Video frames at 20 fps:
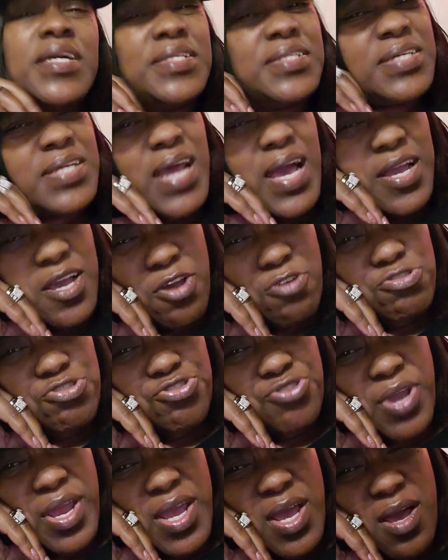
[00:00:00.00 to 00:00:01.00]
I go
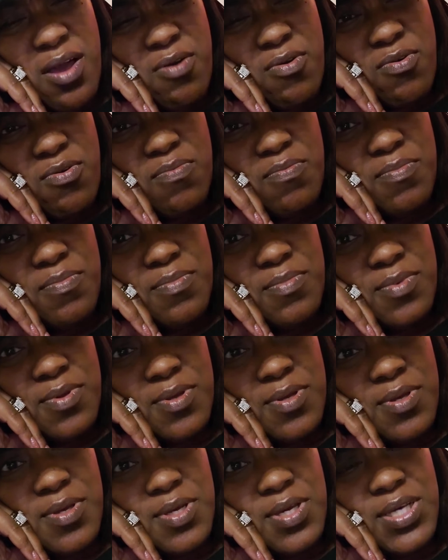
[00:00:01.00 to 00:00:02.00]
straight home?
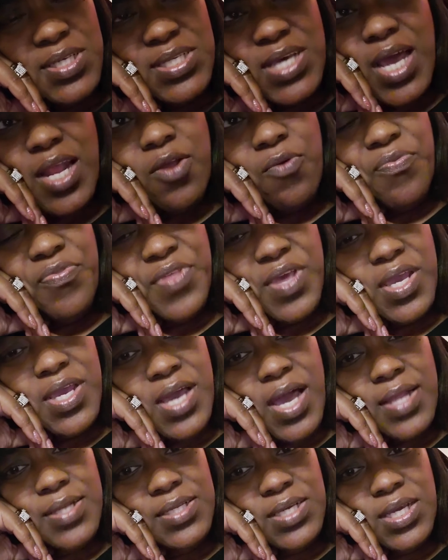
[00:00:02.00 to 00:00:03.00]
Because I don't think
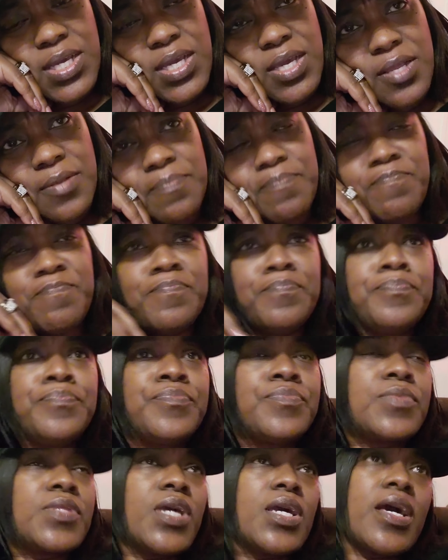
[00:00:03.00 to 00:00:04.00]
I did.
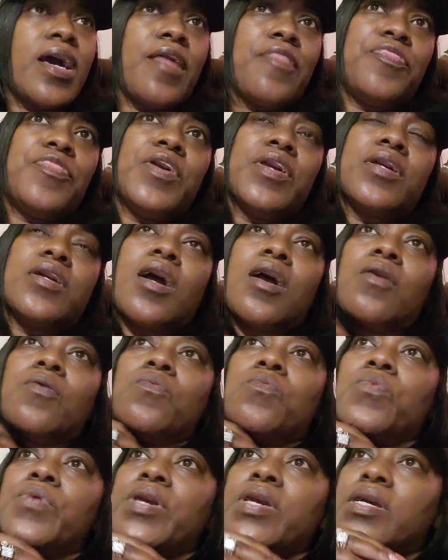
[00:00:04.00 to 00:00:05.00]
I think I
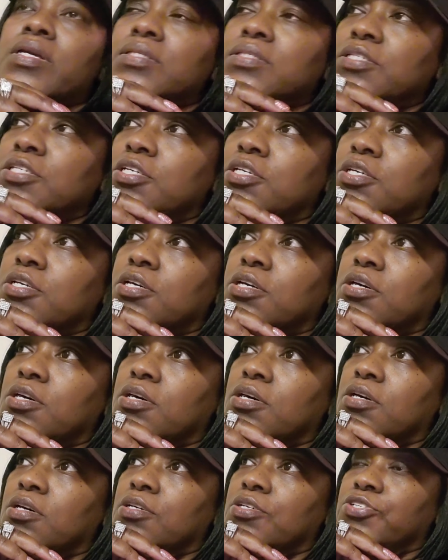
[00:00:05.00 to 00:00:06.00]

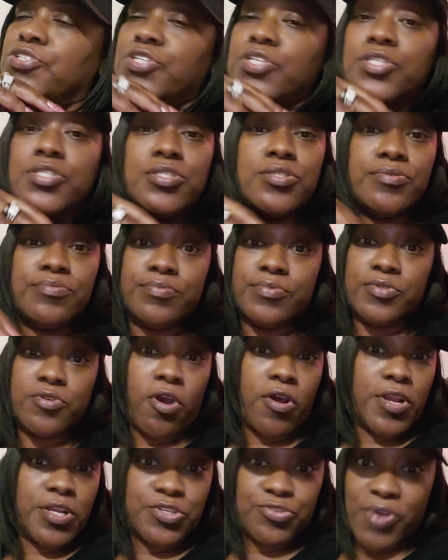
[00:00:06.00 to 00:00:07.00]
just
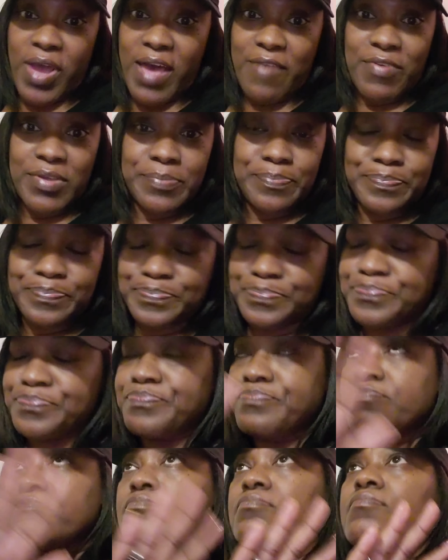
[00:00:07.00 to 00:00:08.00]
started driving.
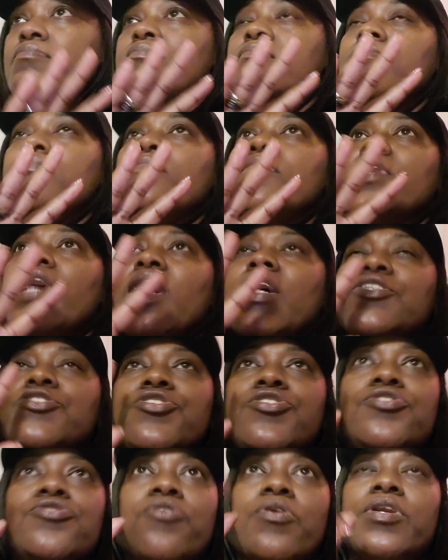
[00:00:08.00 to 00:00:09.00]
I
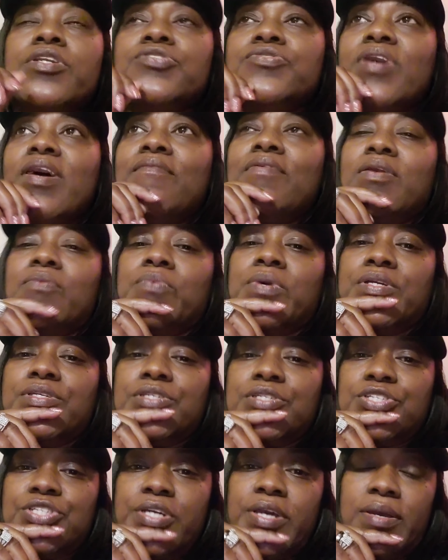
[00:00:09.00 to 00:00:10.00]
just started driving. I went
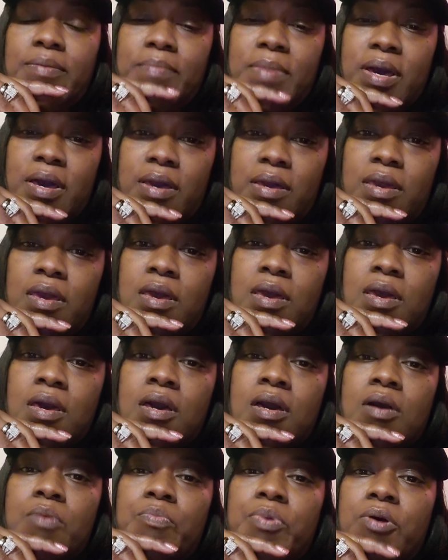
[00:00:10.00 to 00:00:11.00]
to check my
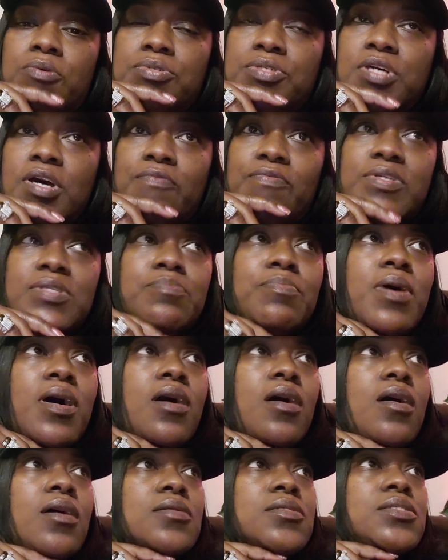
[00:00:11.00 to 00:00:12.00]
post office
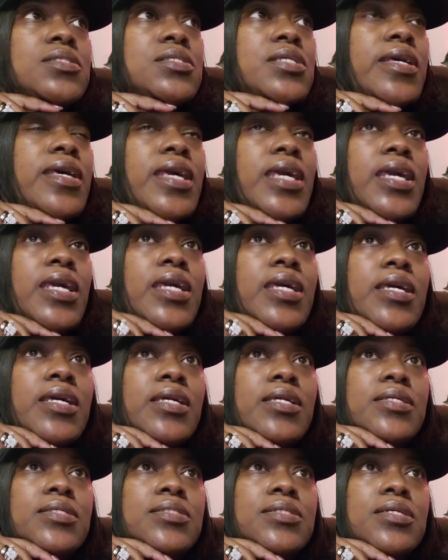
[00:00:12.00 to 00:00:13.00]
box,
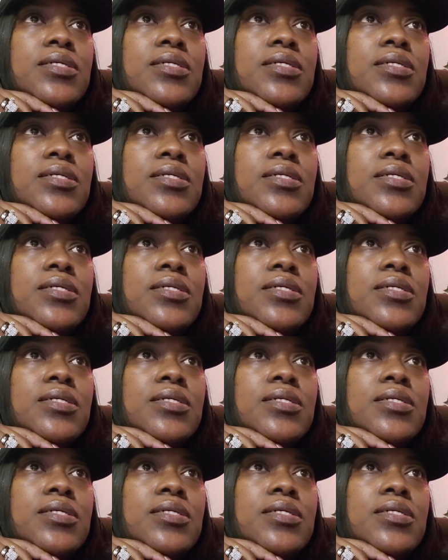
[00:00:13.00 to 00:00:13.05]
and